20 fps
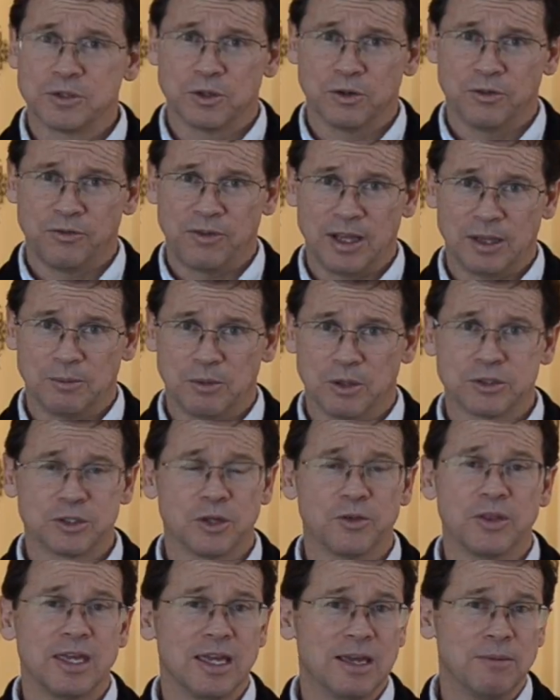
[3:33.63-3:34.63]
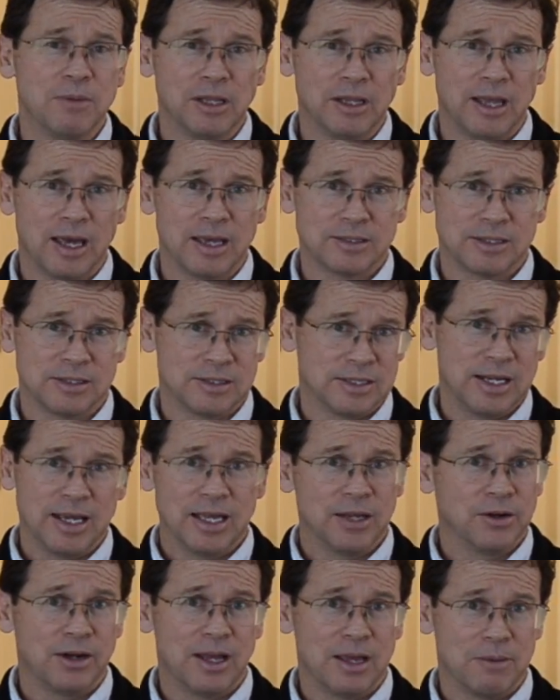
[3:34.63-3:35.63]
homes that are available. So the MLS
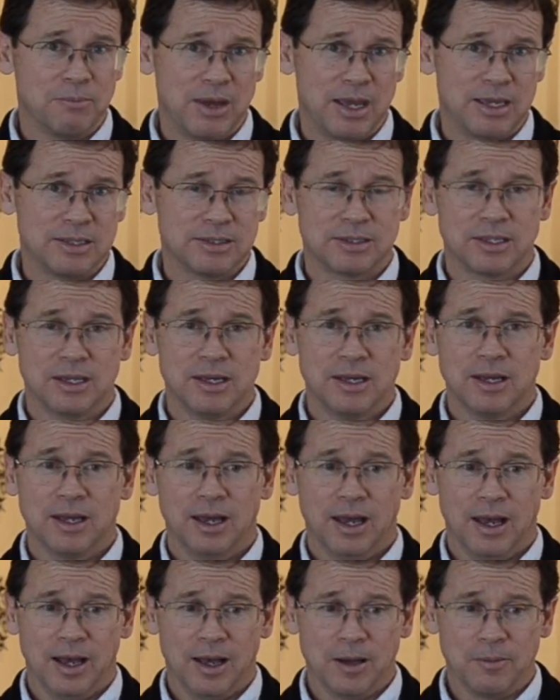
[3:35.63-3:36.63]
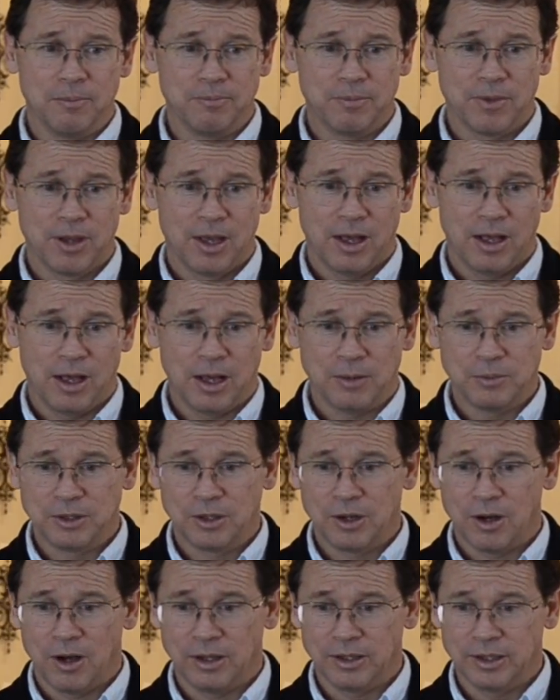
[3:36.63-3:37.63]
is an internet based,
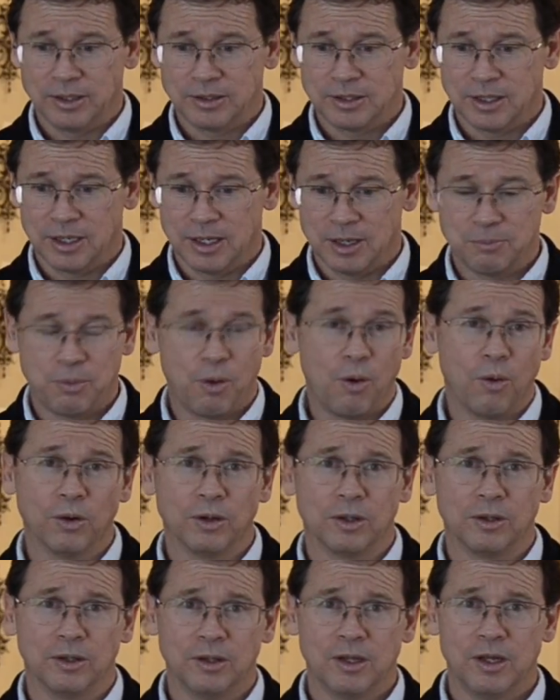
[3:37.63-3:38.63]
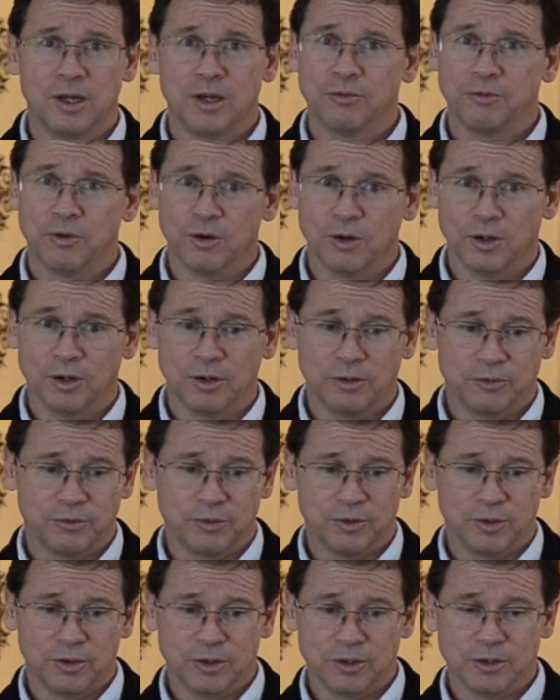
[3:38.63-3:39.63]
I would call it a portal
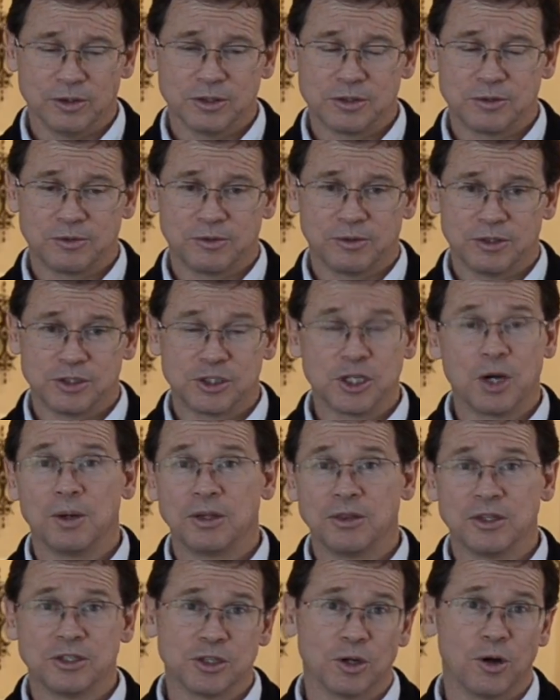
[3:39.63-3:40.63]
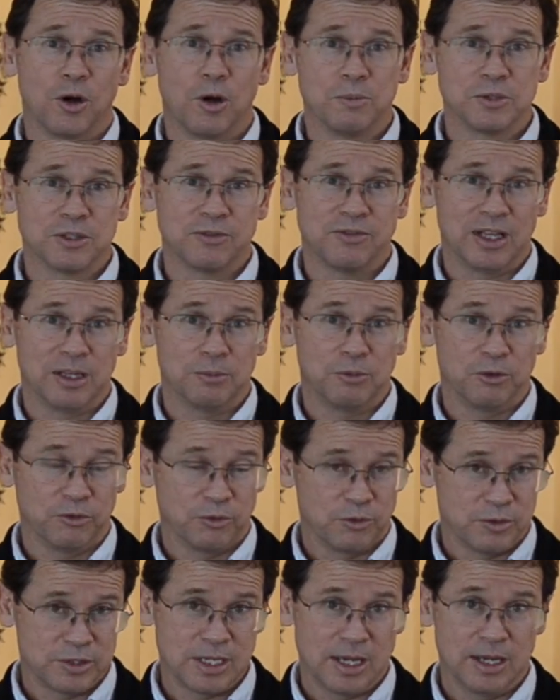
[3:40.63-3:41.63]
for showing that your home is
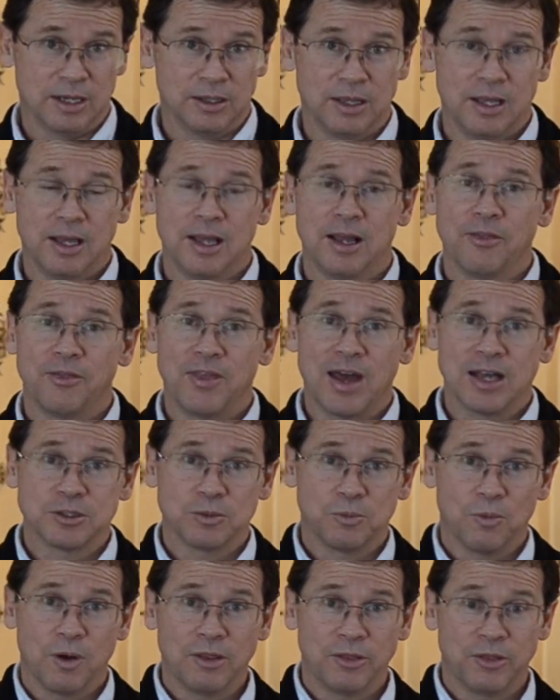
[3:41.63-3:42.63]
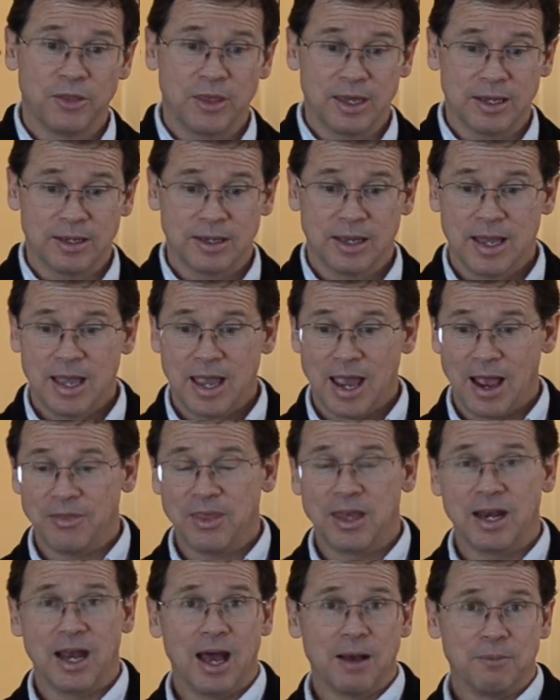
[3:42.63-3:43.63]
available for sale. That's one thing.
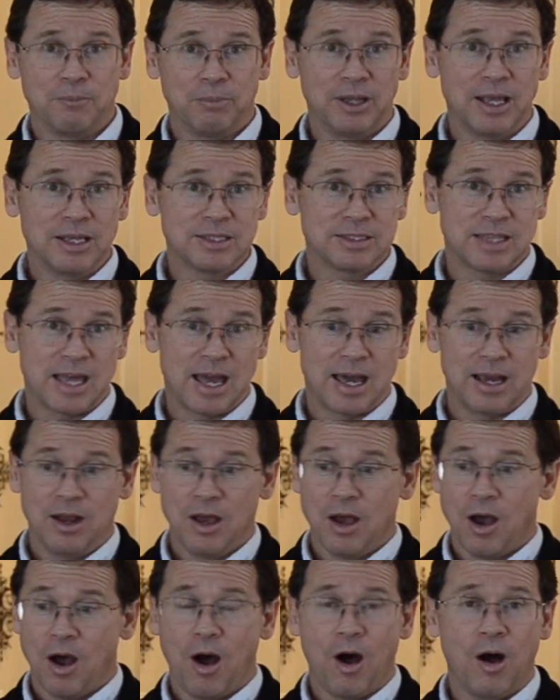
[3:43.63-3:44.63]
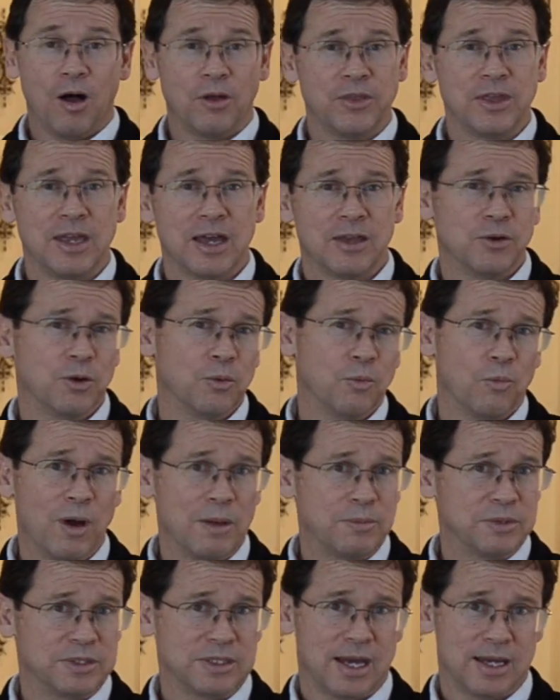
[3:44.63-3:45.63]
And then plus that, all the
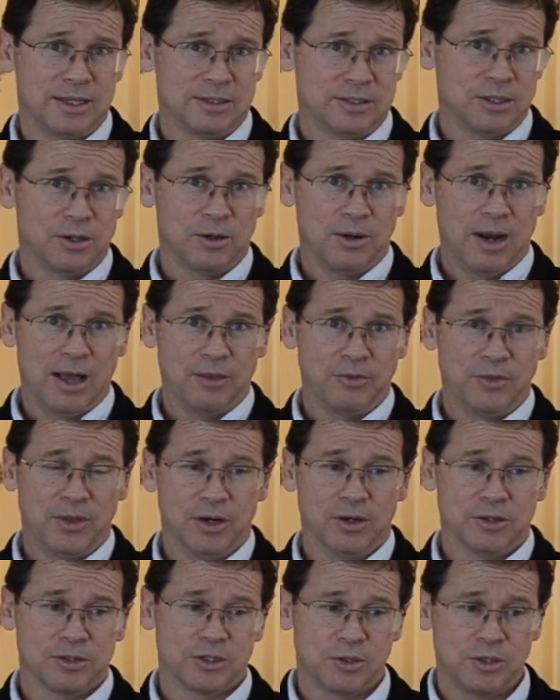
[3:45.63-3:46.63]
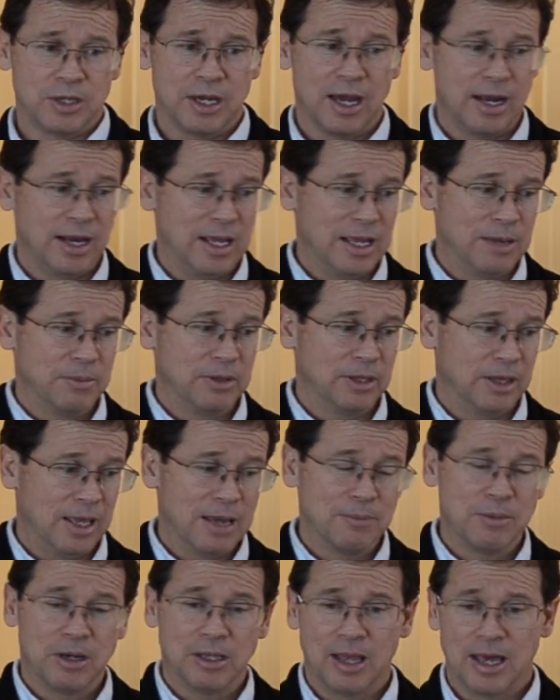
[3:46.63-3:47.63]
other websites that are out there. So you got
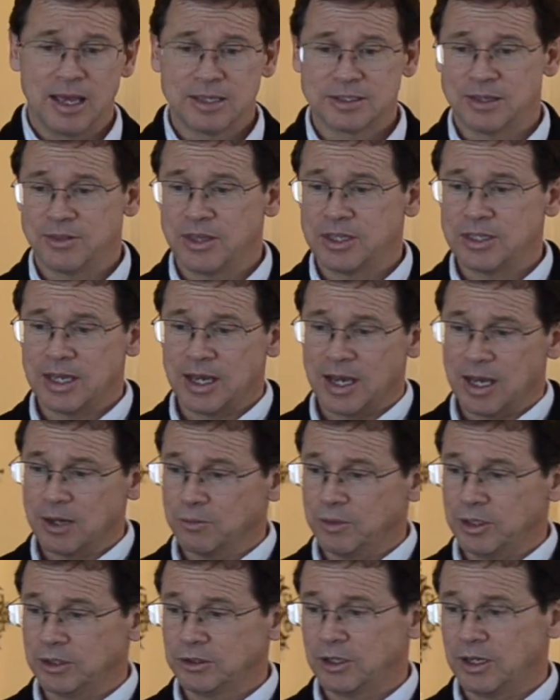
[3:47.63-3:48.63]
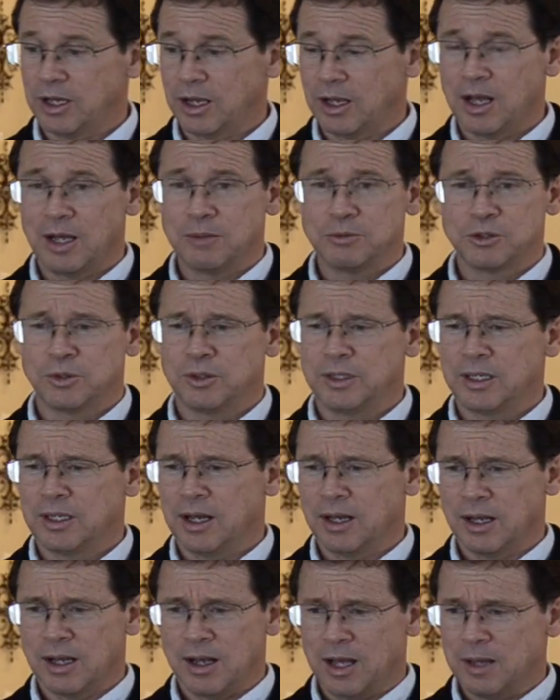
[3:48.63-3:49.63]
MLS, and then you got Realtor.com,
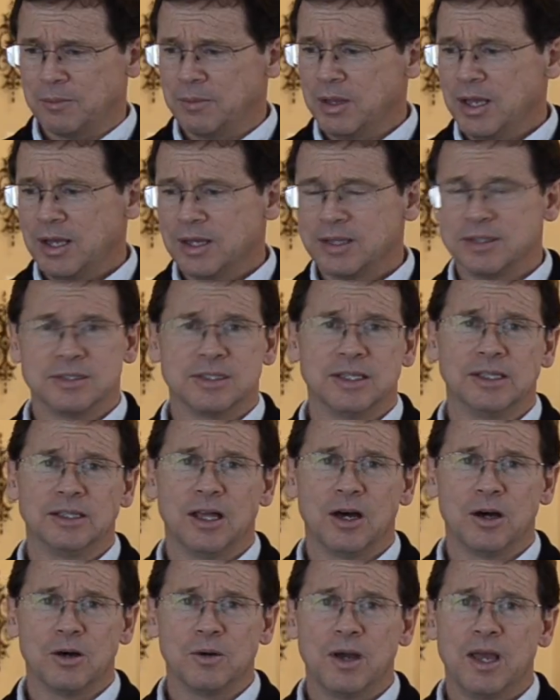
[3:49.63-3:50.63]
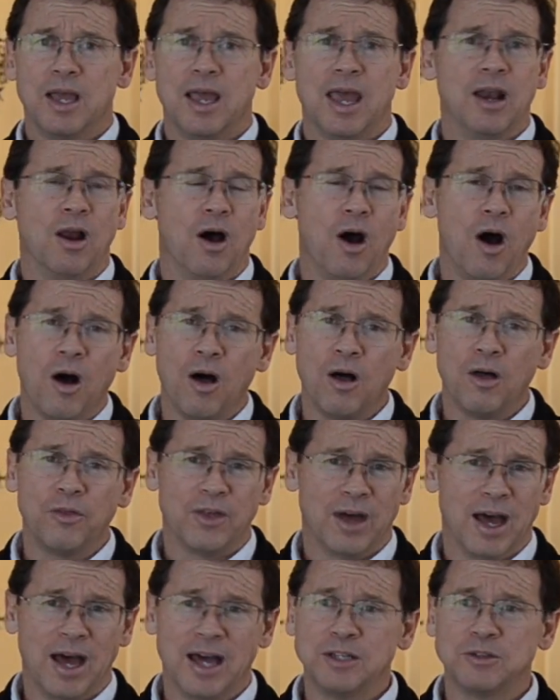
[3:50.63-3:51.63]
Trulia.com, Zillow, and
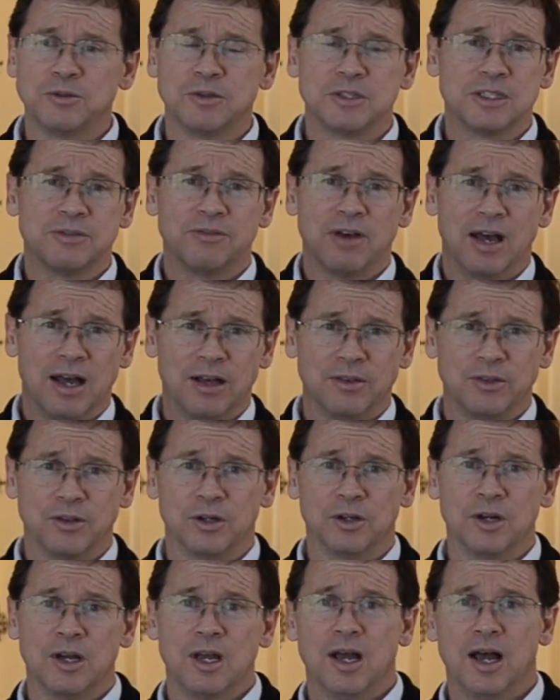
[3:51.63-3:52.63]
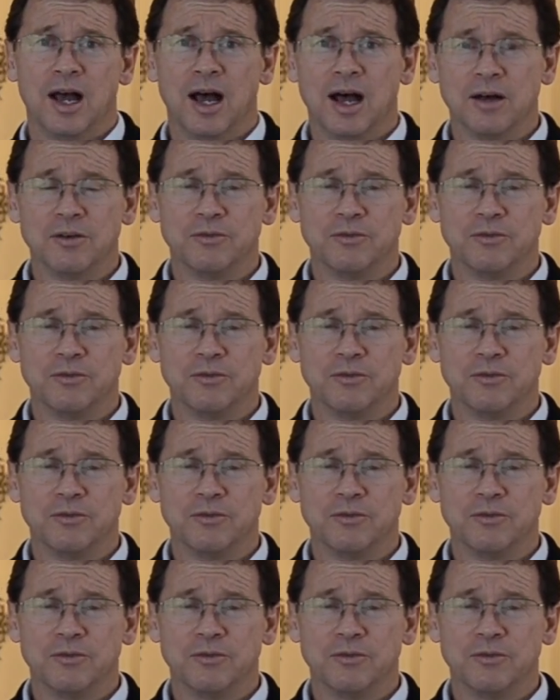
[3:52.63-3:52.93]
all the hundreds of other